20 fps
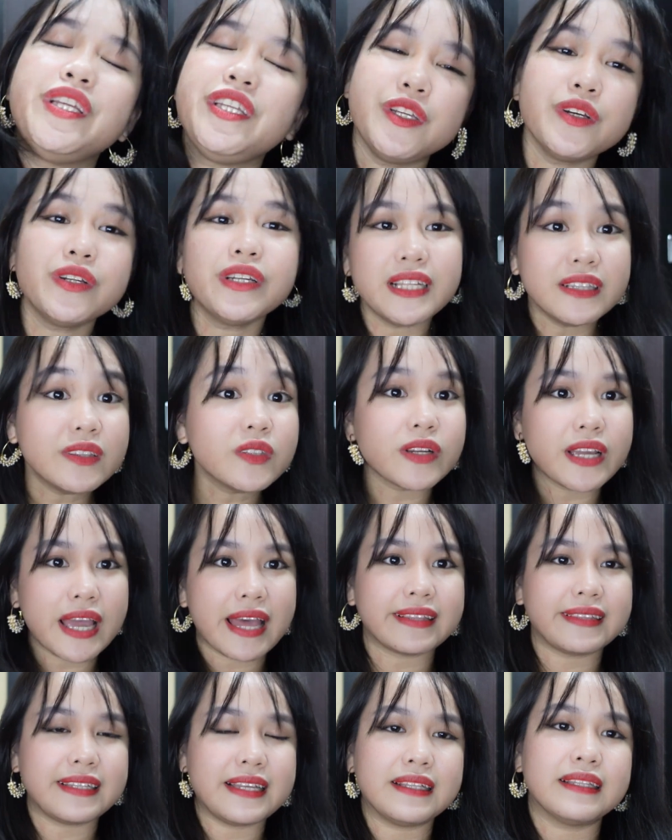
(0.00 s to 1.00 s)
you need to
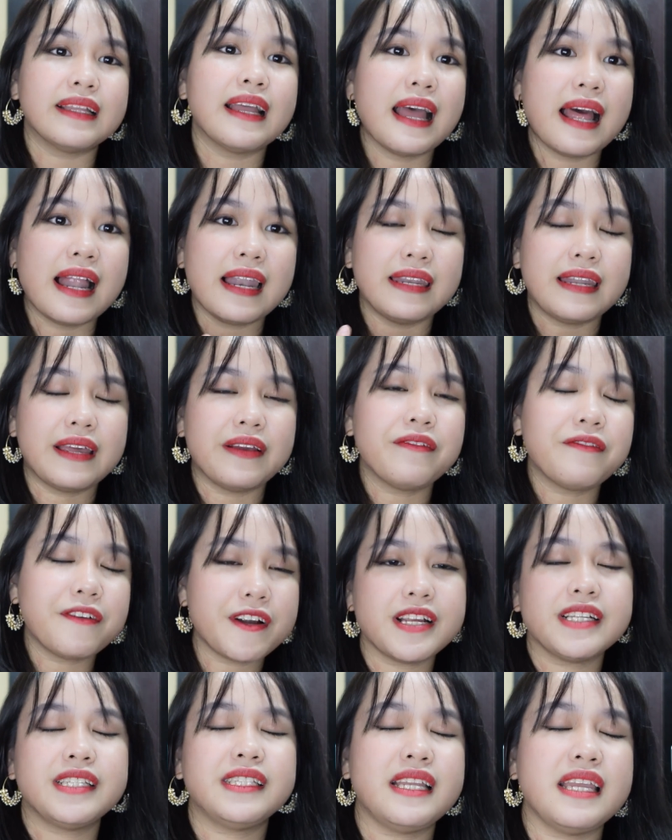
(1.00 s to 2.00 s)
get it. Like,
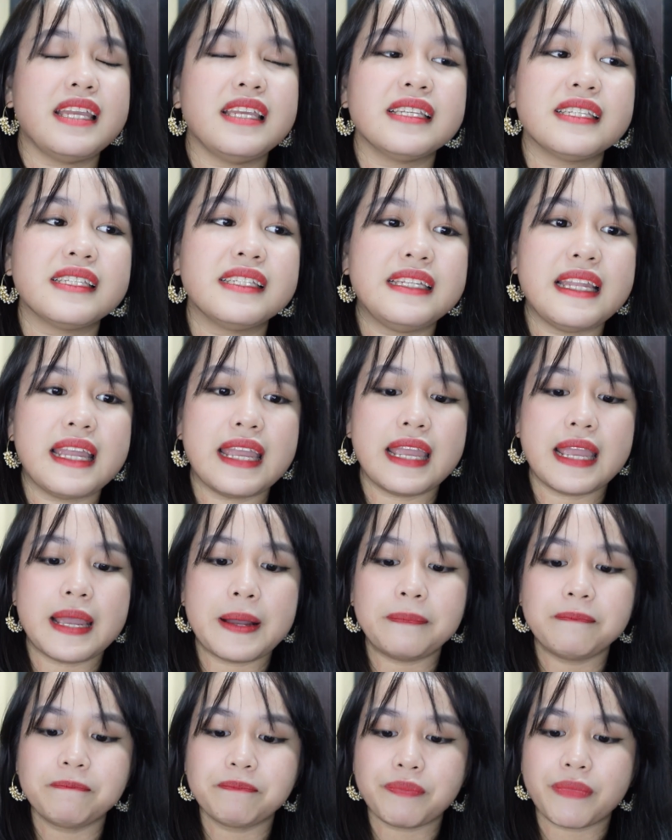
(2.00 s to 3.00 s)
first is
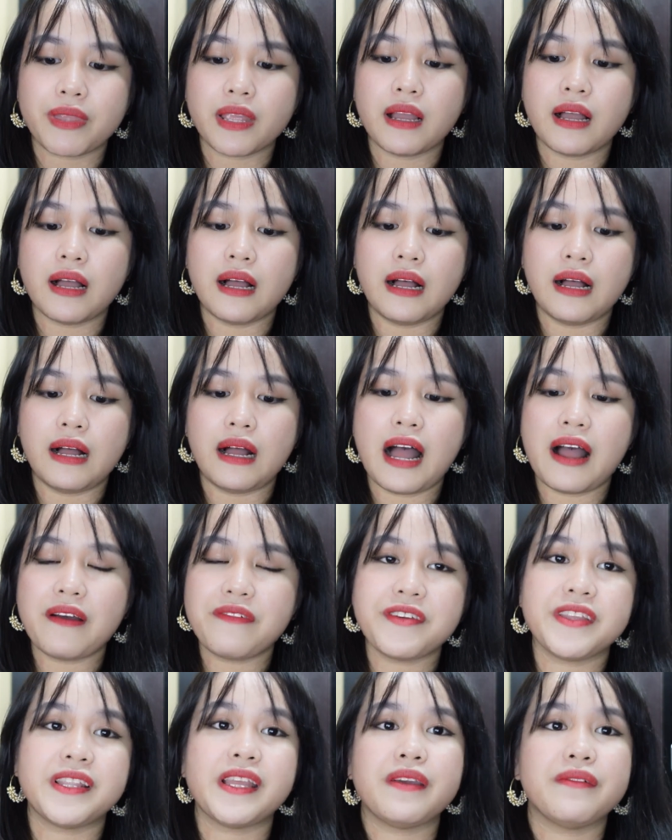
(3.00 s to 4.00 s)
the
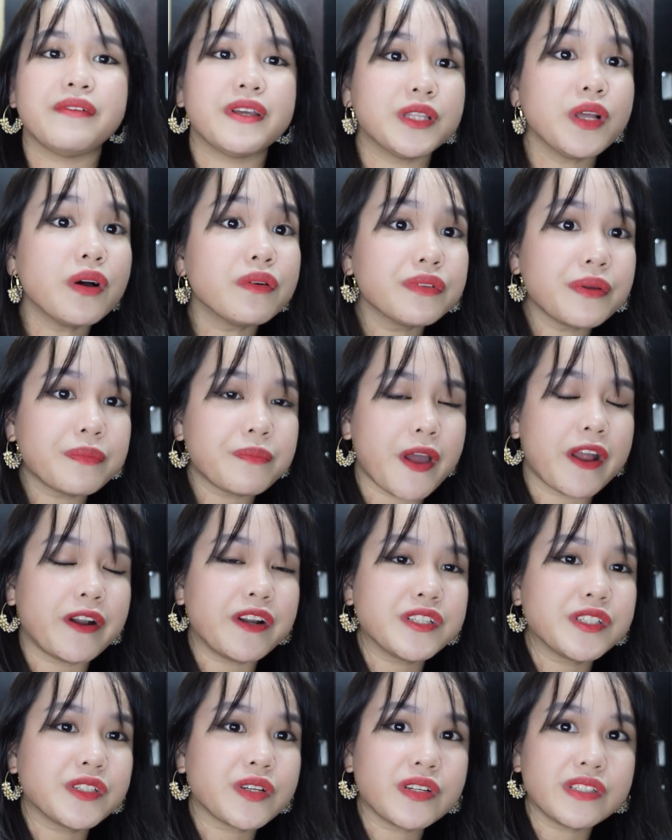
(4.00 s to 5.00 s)
affidavit of the
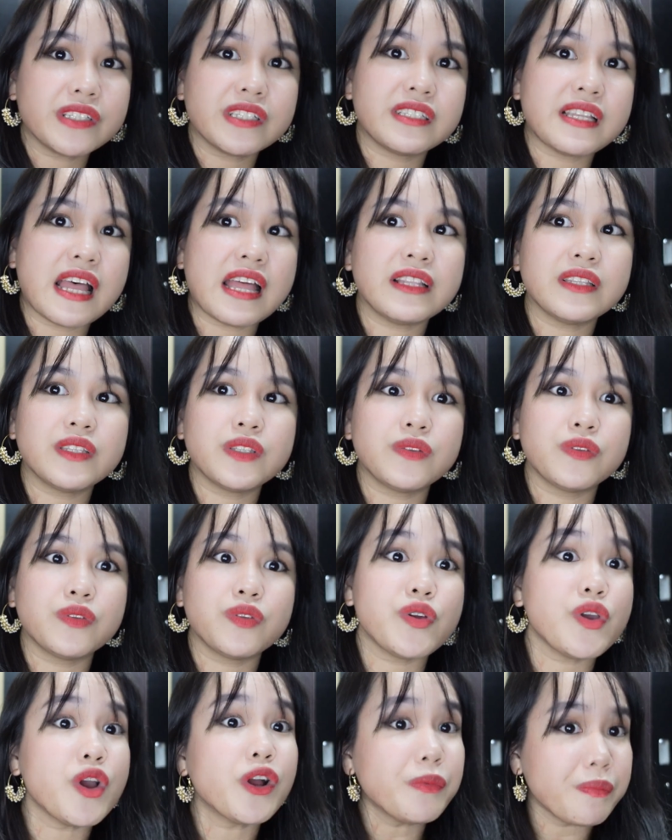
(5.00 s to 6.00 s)
parents' consent
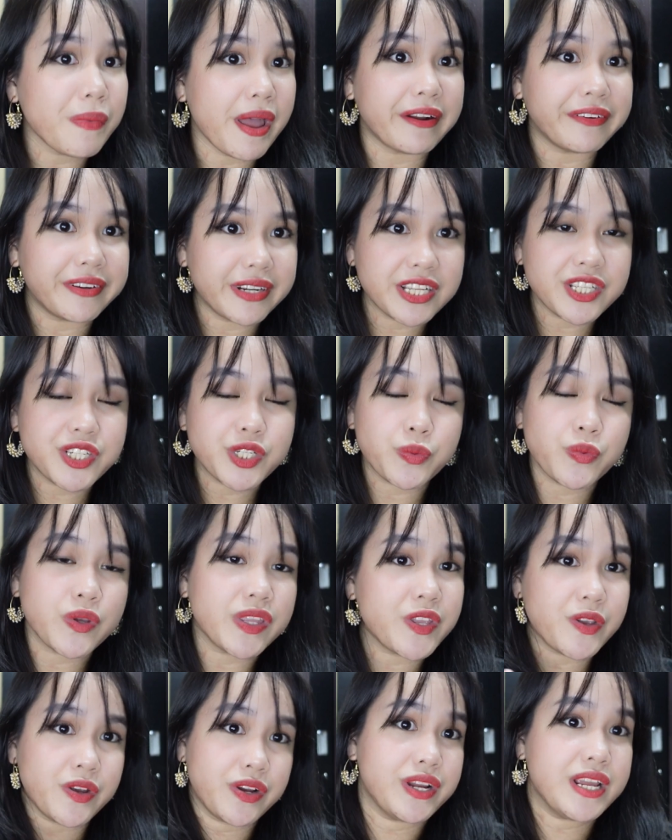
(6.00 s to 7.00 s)
to your marriage
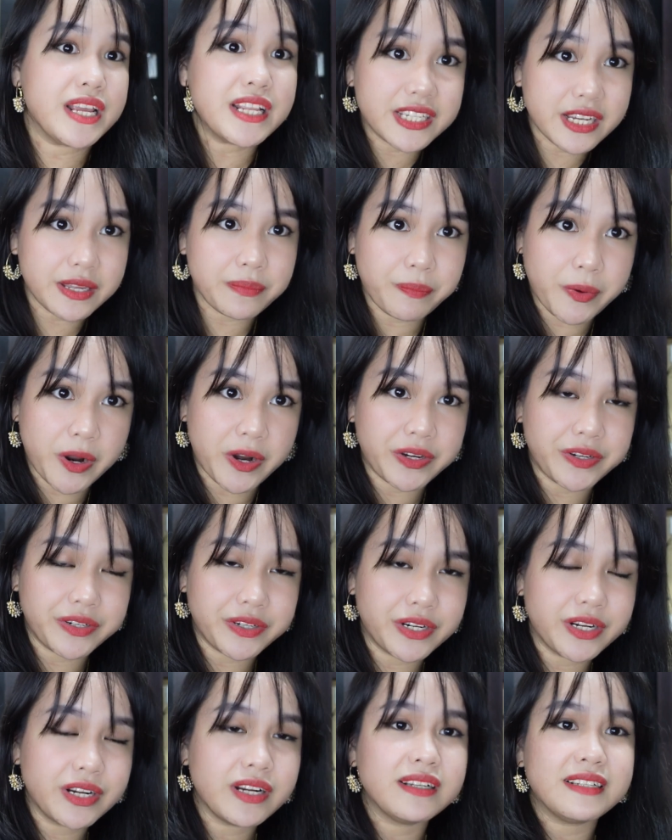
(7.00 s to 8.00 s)
with your Indian
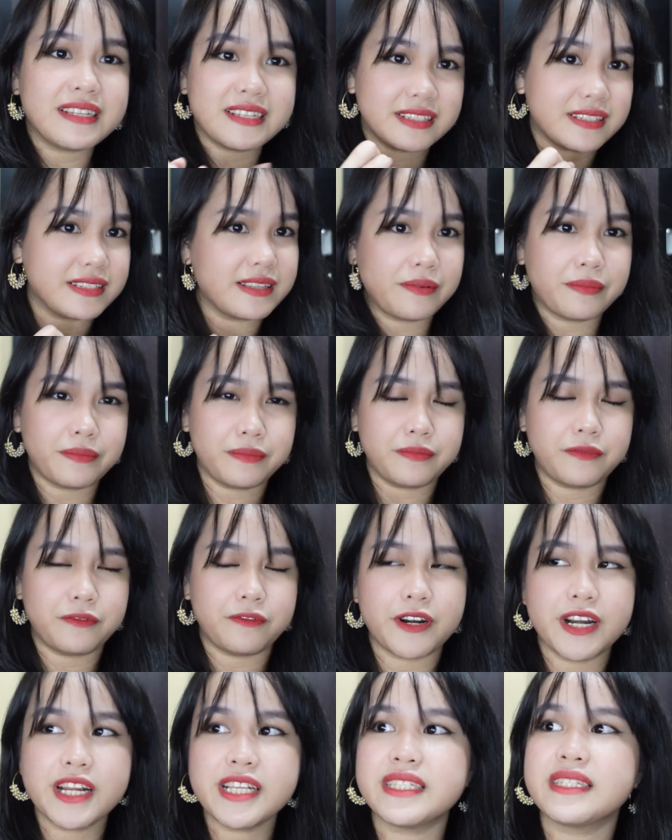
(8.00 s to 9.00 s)
partner. This is the
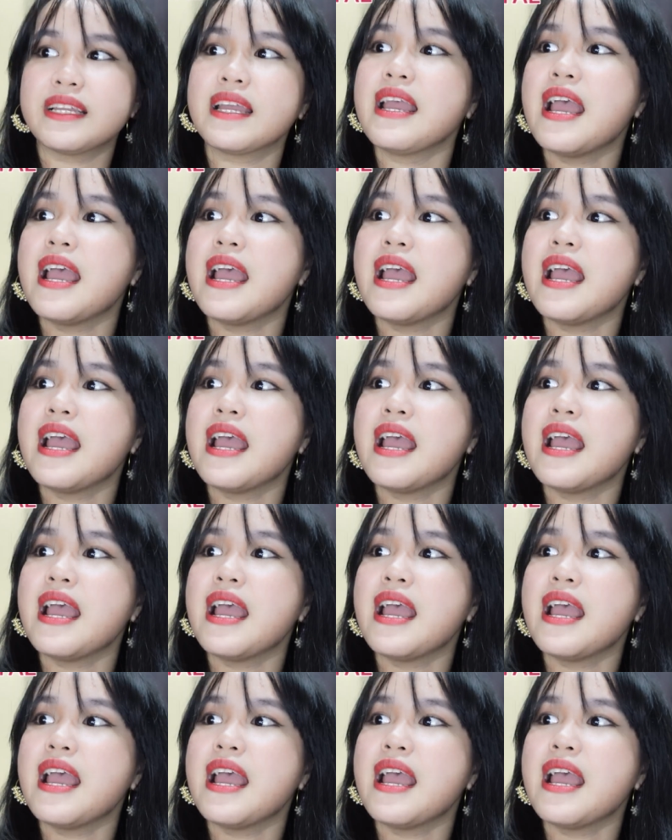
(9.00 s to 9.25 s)
first.